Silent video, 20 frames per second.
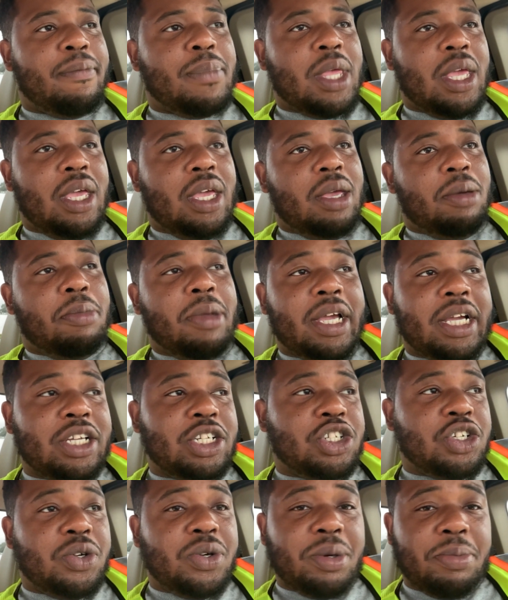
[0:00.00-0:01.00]
and making
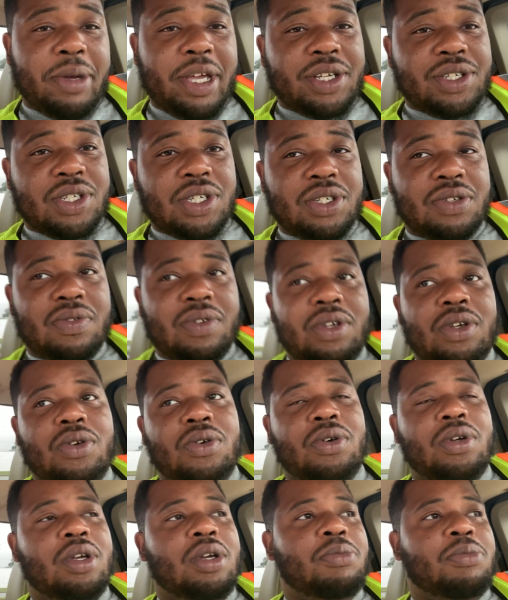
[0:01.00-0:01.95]
sure it makes sense for you,